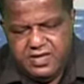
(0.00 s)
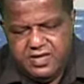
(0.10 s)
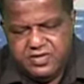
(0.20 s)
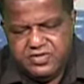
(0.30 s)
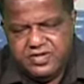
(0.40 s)

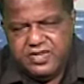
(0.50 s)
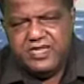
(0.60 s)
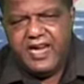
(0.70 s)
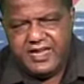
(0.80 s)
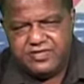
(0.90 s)
is
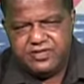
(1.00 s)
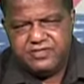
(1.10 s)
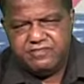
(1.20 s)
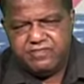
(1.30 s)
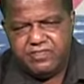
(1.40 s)
enacted
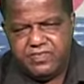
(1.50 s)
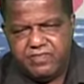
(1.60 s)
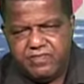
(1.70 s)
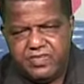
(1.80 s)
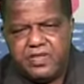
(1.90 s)

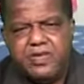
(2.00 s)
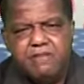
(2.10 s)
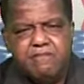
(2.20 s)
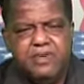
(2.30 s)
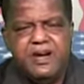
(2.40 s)

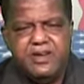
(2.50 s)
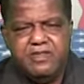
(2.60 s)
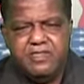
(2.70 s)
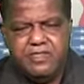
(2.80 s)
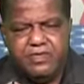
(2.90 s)

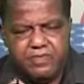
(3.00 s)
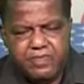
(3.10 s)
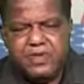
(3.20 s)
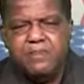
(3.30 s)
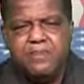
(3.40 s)
by the
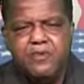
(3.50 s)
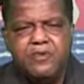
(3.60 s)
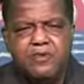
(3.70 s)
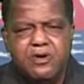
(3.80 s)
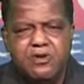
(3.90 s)

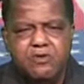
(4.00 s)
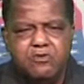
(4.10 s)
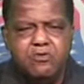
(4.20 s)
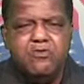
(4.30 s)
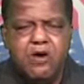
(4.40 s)
people
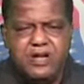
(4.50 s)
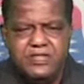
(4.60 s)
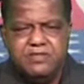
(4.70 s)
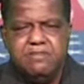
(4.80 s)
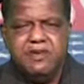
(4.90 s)
who are
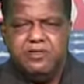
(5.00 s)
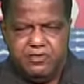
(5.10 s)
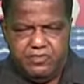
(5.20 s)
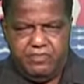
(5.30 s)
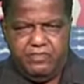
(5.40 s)
in the
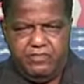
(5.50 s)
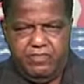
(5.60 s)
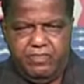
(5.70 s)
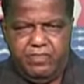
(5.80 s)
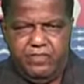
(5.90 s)
middle.
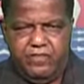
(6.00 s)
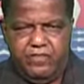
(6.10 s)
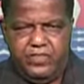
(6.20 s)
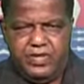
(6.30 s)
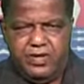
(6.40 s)

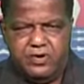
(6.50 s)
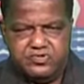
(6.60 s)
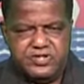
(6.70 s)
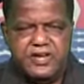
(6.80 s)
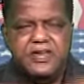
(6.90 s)

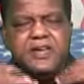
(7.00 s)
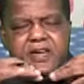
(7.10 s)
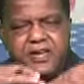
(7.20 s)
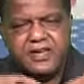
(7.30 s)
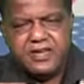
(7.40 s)
Okay?
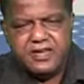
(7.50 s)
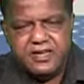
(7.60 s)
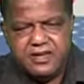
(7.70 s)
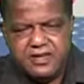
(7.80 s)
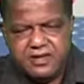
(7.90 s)

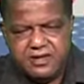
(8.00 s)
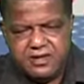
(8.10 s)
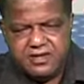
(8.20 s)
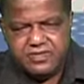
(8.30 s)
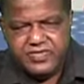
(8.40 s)

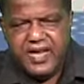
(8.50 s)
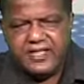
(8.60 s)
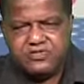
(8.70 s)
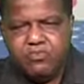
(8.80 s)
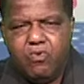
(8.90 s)

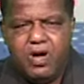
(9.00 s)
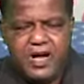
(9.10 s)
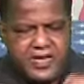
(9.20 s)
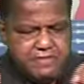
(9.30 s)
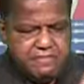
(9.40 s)
That's
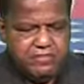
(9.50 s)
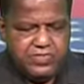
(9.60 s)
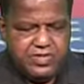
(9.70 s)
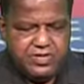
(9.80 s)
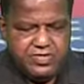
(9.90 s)
why
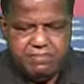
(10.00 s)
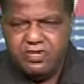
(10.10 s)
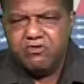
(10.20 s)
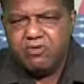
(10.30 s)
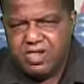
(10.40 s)
the
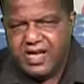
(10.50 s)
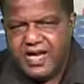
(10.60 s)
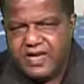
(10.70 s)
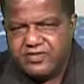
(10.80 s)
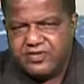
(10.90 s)
middle
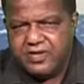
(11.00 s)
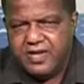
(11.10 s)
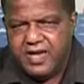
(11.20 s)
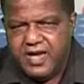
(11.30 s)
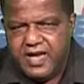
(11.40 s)
class
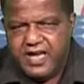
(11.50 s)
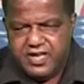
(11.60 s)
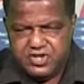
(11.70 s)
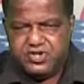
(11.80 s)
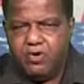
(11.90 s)

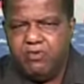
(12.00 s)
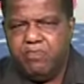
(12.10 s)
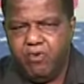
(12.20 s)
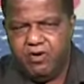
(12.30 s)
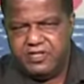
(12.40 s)
is so
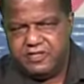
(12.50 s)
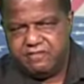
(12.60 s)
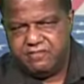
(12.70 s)
important.